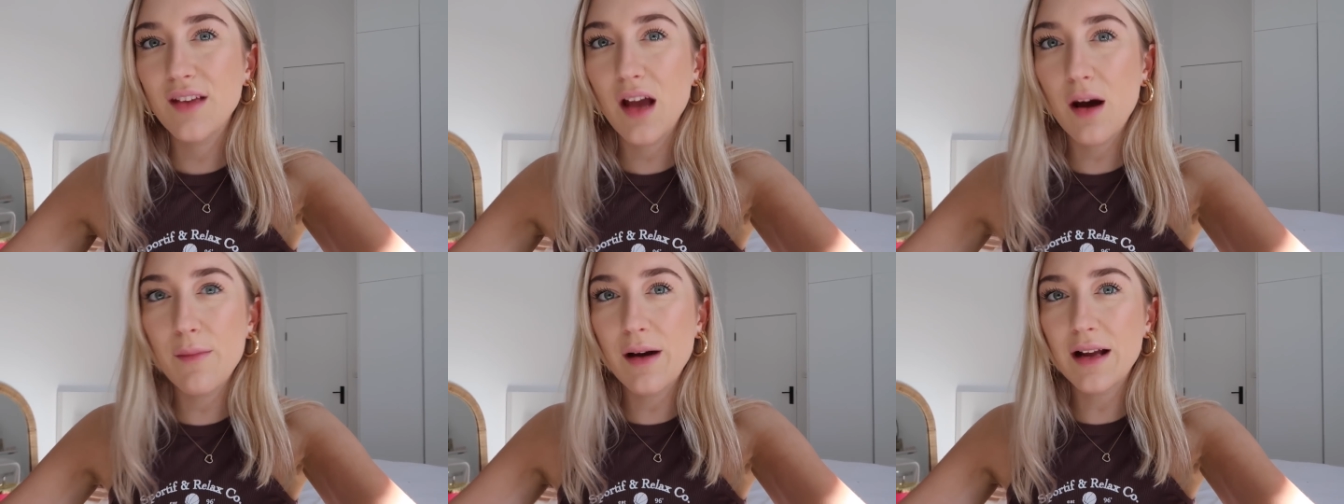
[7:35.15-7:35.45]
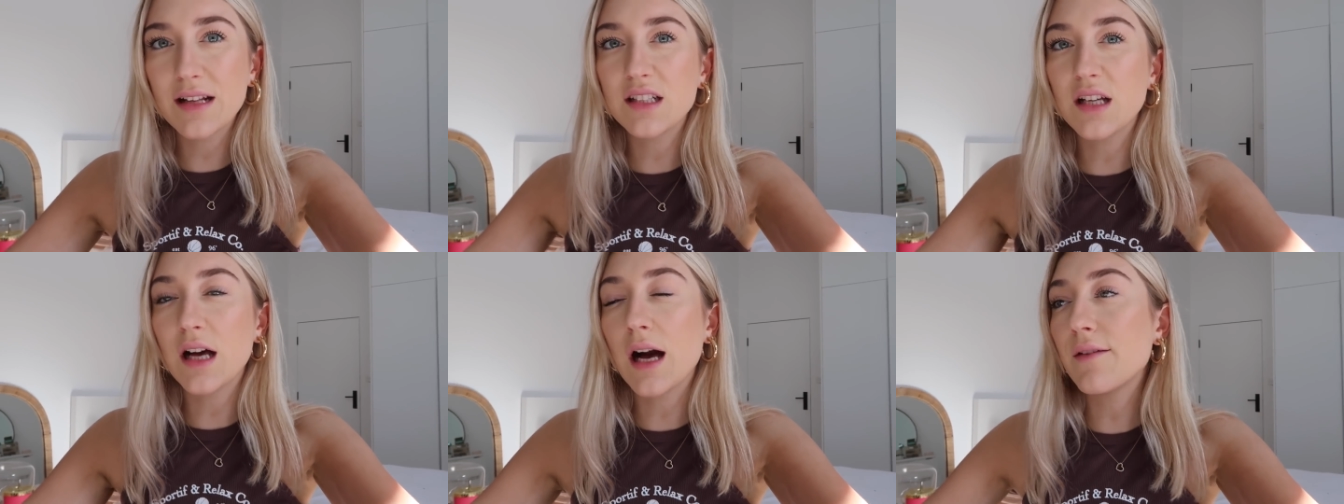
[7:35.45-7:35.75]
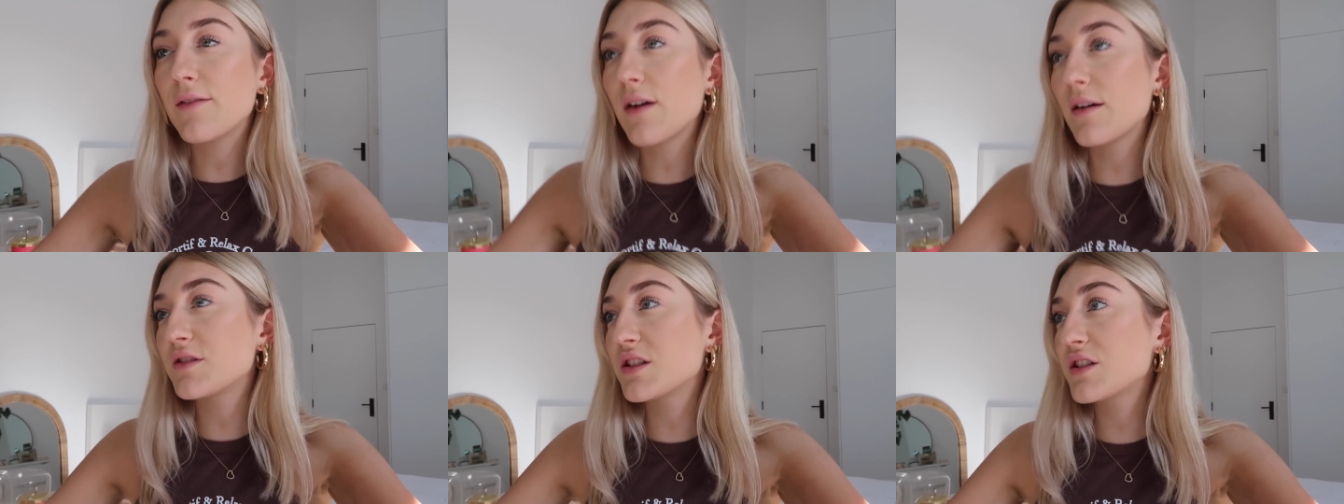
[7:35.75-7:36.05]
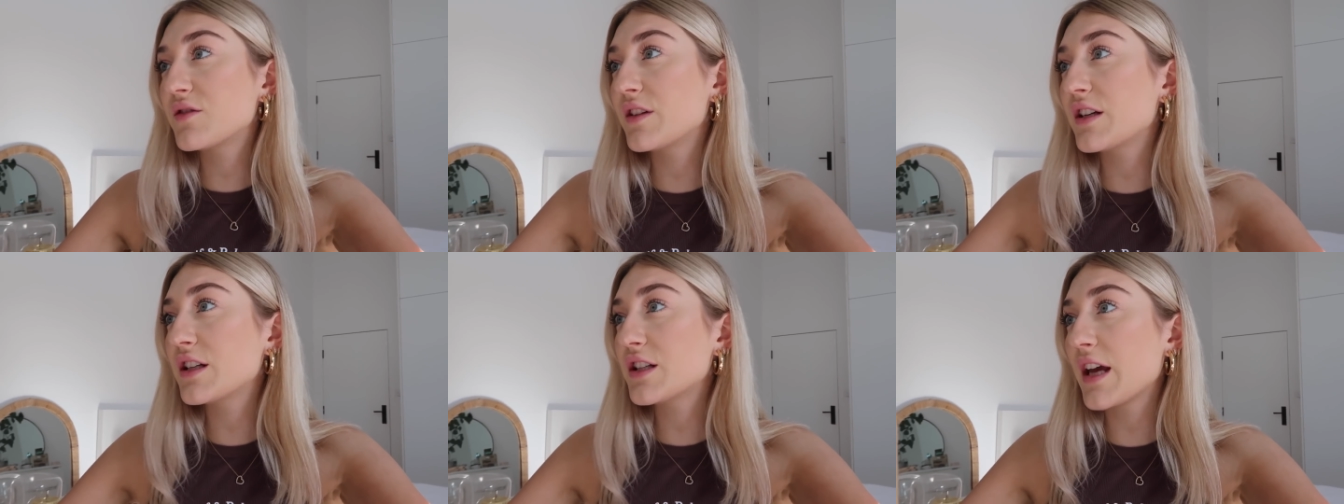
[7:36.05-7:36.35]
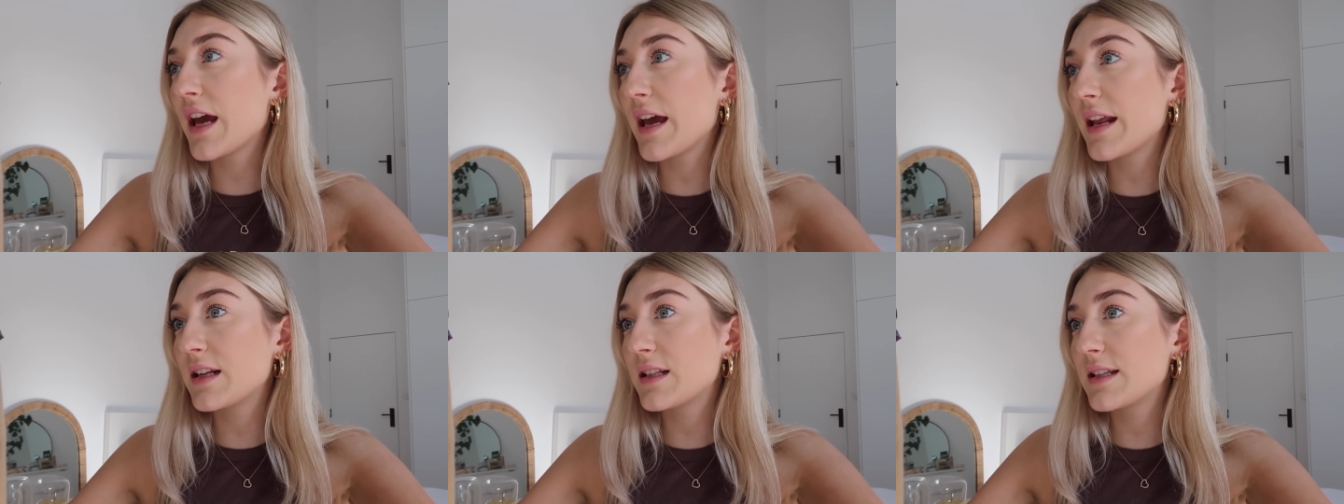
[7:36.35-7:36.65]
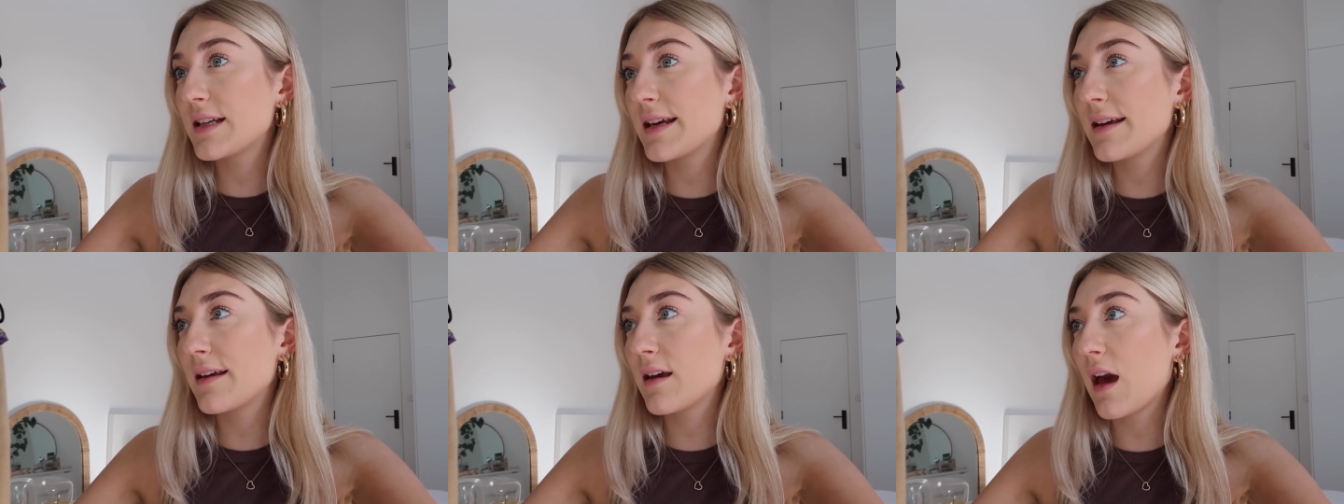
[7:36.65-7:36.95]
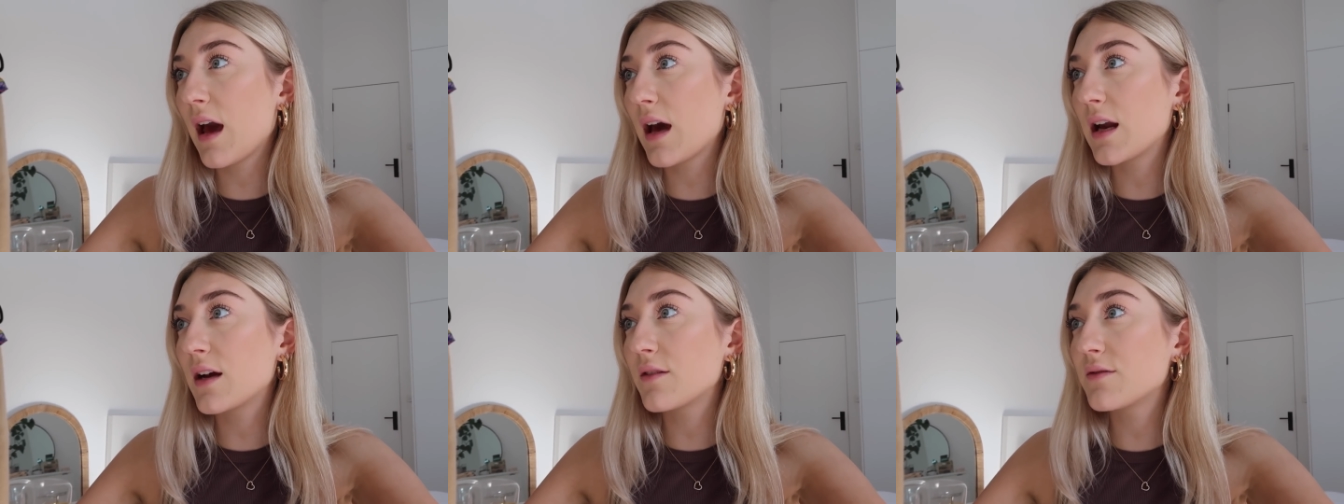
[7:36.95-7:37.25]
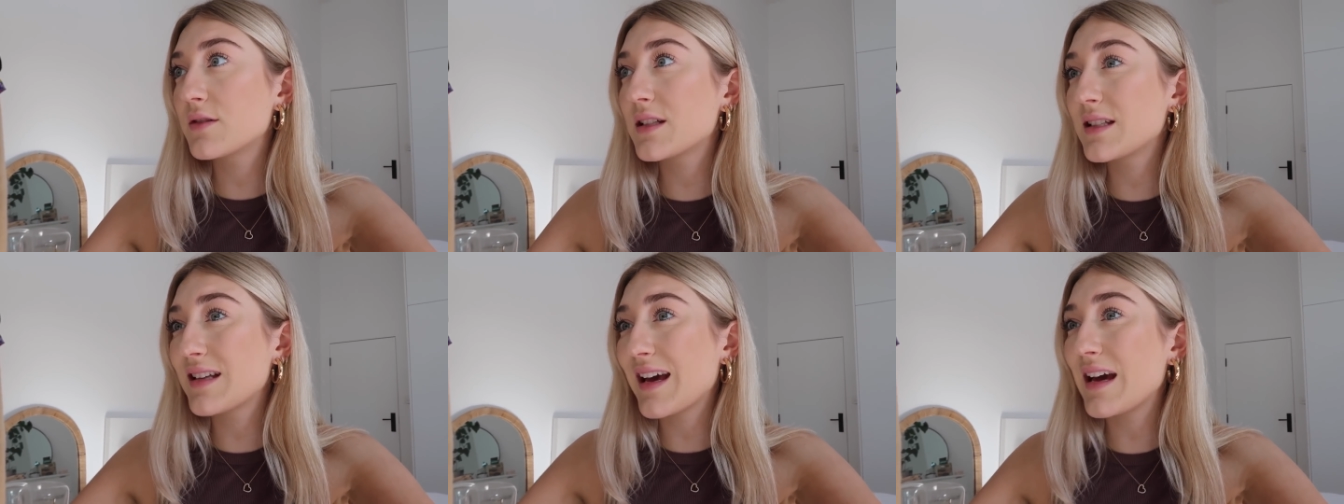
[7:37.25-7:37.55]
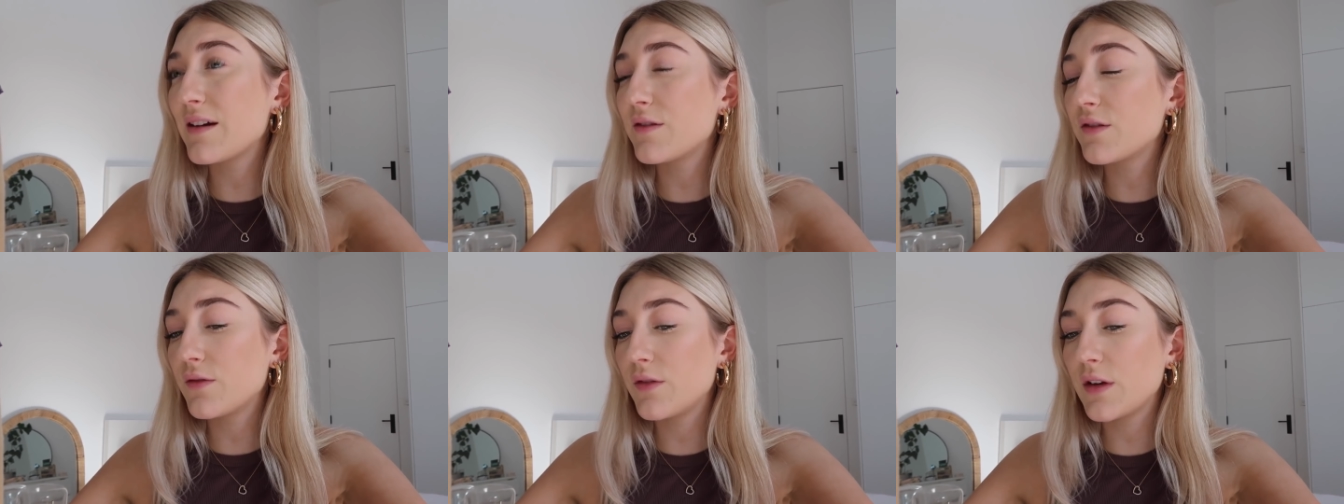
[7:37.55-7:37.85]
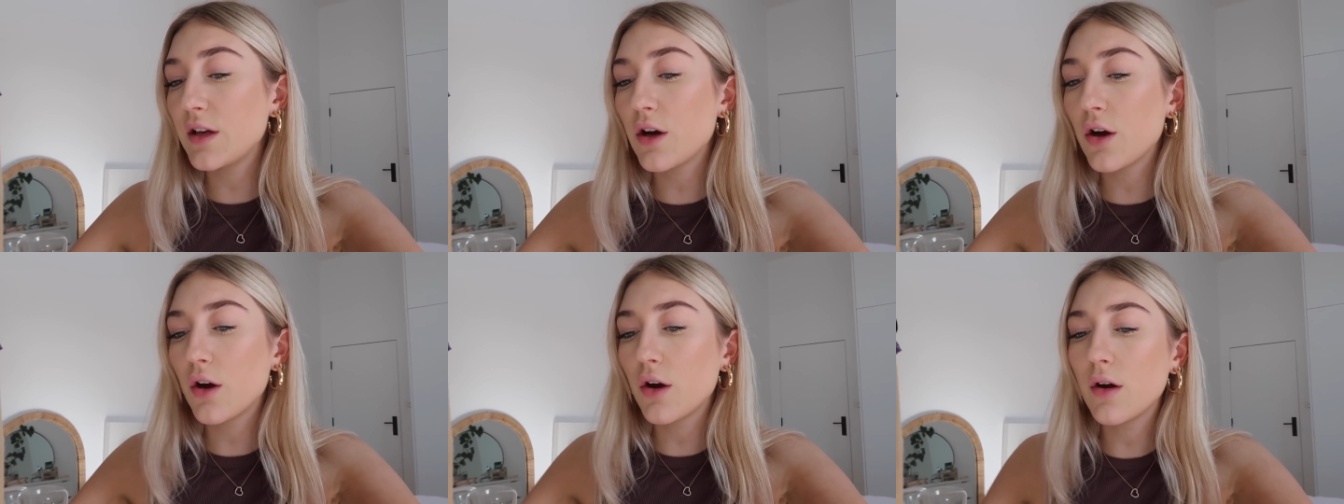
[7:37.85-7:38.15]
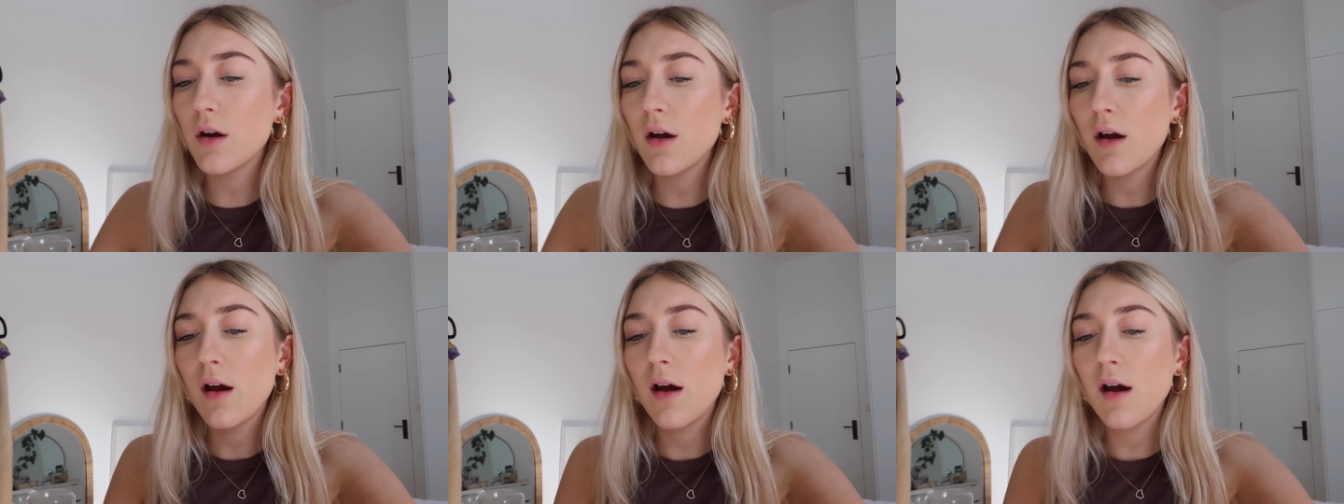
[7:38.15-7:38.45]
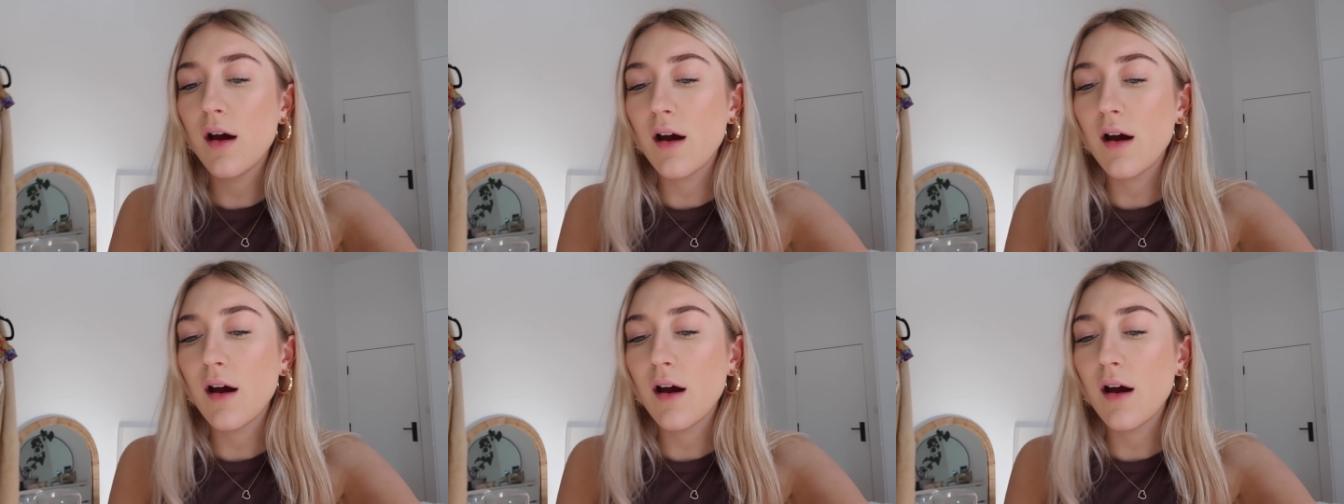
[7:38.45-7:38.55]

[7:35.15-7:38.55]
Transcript: Come back to life. I've just finished editing and I've saved a video.